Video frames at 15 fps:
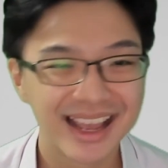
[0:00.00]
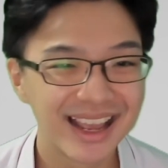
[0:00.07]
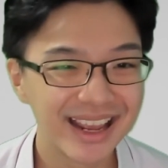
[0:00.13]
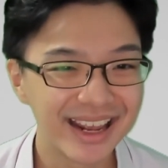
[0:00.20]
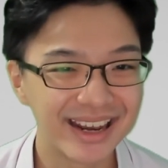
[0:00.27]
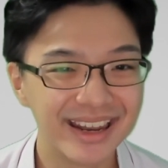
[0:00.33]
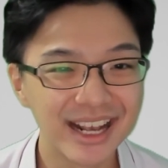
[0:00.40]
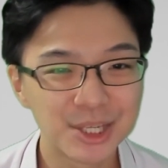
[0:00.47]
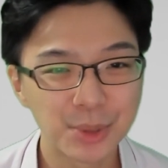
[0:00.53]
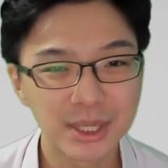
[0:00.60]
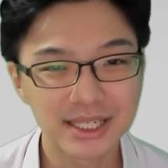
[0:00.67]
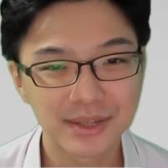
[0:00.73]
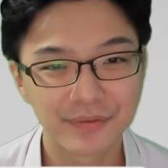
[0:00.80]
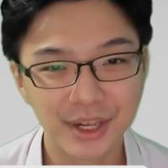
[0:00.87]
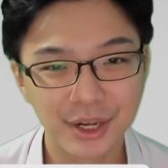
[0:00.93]
In next
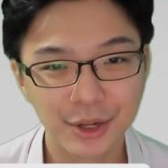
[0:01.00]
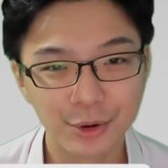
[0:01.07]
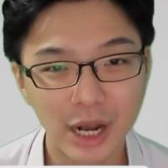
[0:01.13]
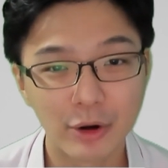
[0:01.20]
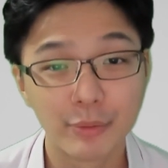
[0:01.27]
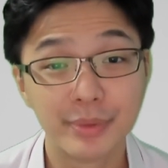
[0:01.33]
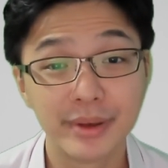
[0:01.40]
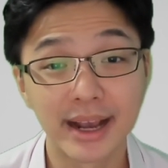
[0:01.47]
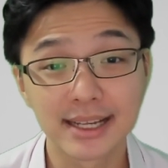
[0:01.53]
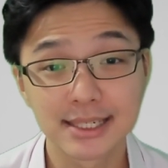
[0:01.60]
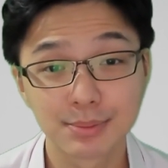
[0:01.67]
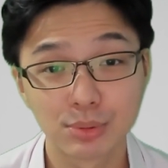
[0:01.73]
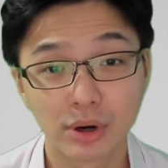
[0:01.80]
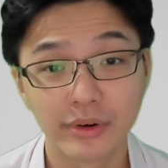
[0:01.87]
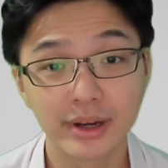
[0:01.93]
week's video, I will be
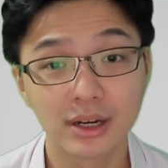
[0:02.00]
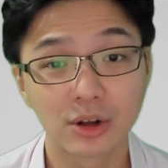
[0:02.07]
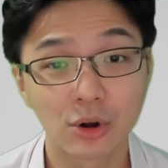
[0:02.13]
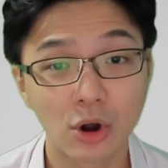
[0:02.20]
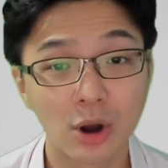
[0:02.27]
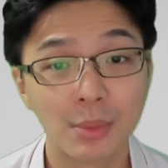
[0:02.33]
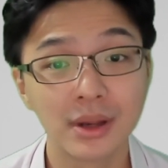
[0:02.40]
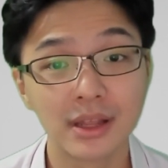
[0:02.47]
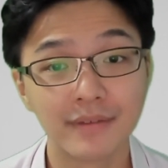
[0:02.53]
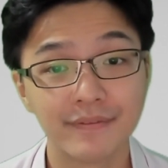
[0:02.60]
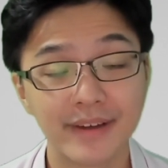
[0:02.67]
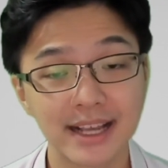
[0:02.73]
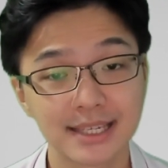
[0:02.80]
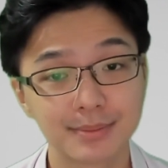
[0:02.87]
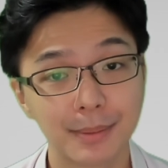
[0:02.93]
exploring the common
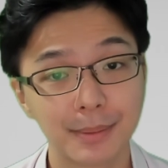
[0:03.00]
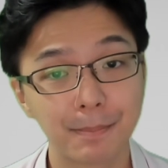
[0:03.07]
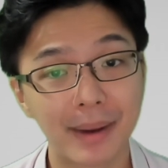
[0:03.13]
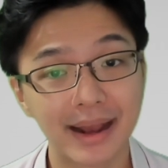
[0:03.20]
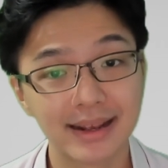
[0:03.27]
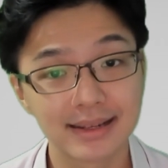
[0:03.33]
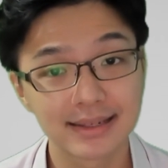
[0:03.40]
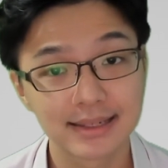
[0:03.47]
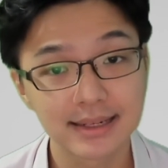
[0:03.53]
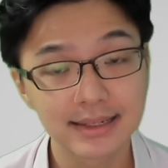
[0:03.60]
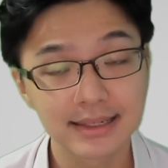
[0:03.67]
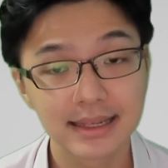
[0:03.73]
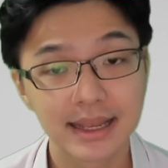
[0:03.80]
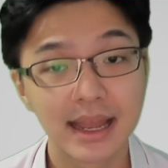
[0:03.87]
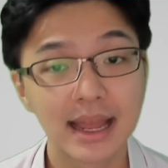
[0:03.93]
investment
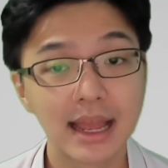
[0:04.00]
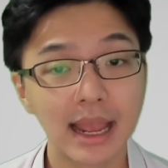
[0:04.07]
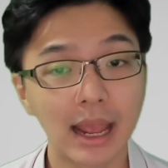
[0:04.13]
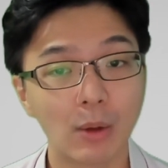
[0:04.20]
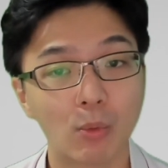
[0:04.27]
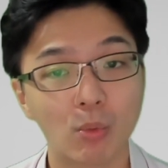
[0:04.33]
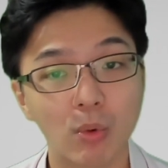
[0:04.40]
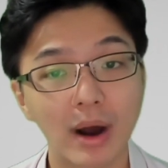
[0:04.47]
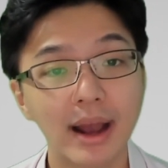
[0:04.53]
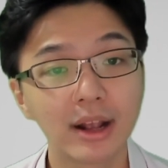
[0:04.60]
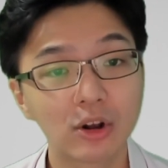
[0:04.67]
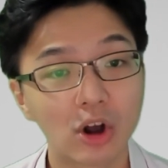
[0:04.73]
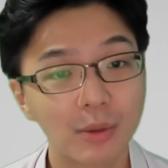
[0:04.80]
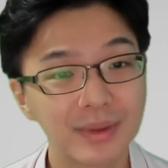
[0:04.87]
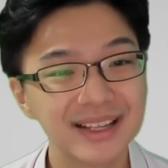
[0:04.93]
biases and why
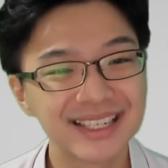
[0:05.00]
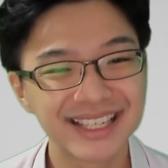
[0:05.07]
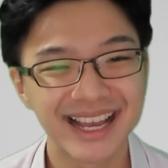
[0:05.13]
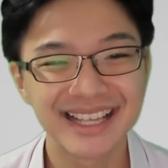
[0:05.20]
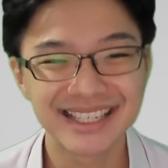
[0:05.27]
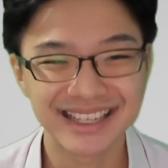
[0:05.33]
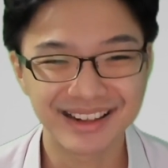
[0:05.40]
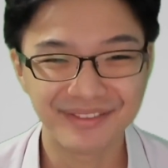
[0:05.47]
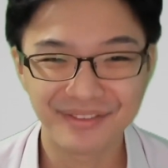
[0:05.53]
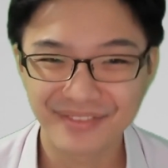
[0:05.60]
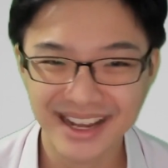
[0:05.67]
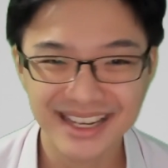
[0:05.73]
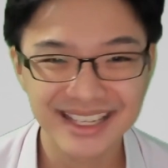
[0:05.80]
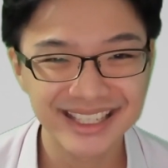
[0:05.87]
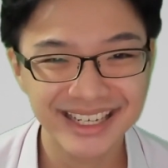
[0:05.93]
common sense in
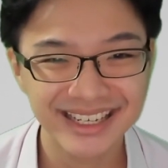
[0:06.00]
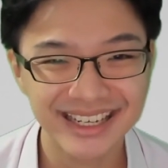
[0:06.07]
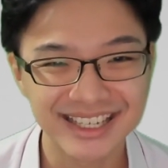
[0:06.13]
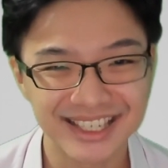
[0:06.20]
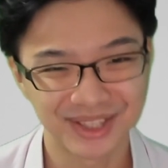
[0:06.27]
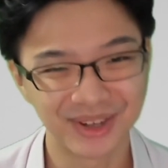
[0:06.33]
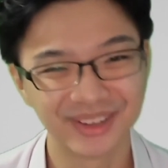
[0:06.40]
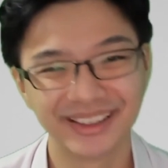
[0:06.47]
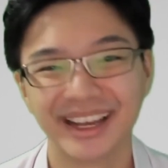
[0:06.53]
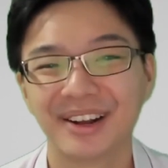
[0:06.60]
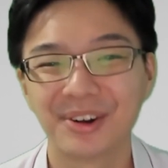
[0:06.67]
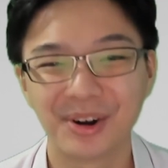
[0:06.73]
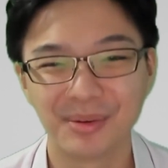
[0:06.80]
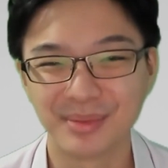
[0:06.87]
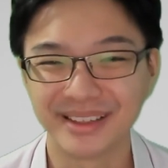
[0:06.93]
investing is not that
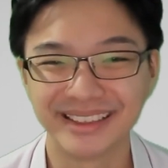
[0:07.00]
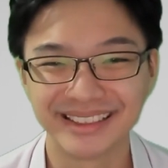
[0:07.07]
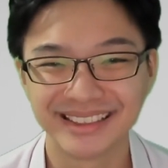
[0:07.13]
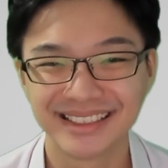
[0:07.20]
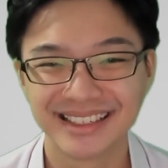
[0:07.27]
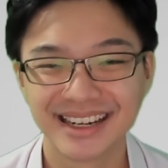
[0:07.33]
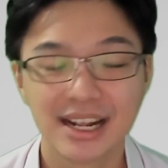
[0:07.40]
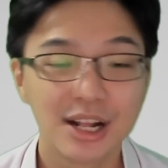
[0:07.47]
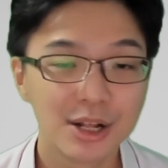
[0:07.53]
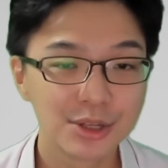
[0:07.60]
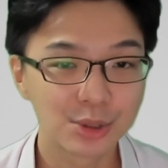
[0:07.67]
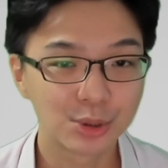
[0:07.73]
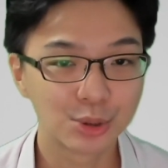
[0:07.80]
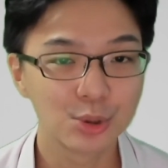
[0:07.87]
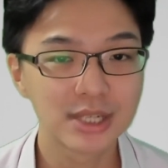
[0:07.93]
common.
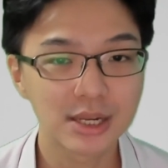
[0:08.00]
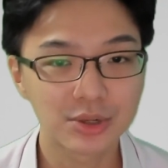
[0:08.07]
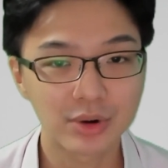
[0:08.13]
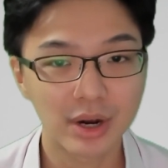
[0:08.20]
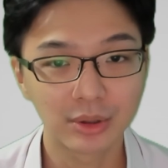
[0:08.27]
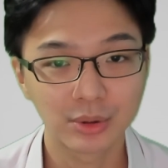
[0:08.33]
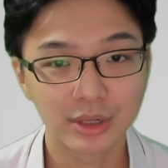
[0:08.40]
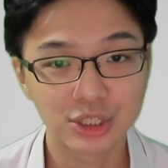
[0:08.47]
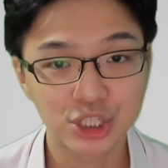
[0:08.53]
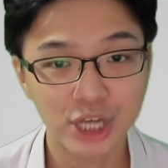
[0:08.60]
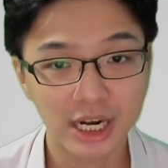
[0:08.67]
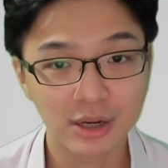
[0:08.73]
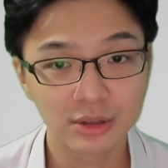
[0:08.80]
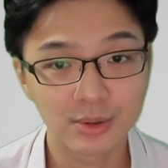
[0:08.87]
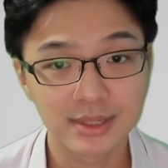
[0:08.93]
So do subscribe to the
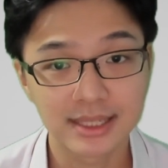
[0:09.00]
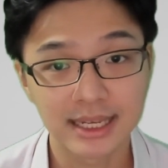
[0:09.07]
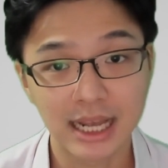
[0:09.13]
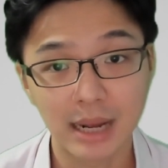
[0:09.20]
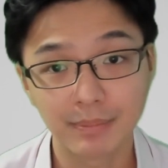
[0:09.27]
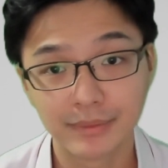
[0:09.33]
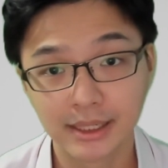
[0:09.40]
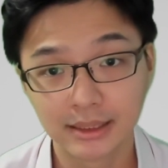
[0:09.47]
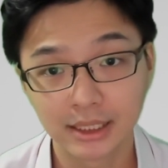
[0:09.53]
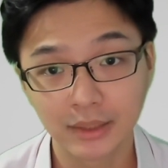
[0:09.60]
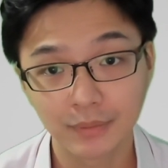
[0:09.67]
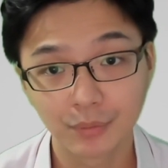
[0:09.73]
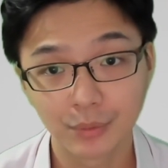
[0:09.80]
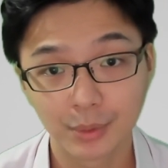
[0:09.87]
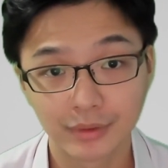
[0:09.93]
channel to stay updated
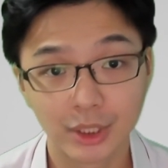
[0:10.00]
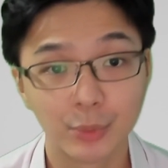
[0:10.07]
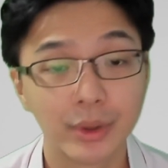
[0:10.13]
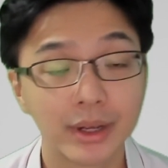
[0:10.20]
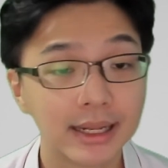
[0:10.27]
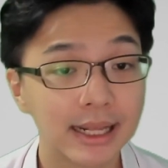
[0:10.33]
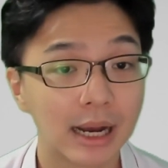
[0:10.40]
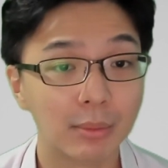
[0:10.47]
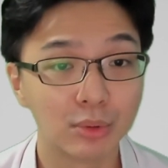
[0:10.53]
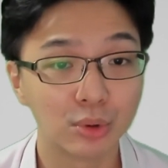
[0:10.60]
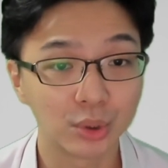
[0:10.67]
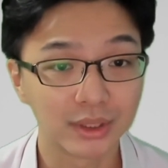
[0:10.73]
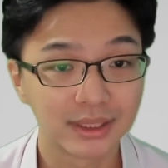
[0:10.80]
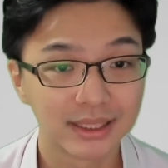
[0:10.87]
with the weekly upload.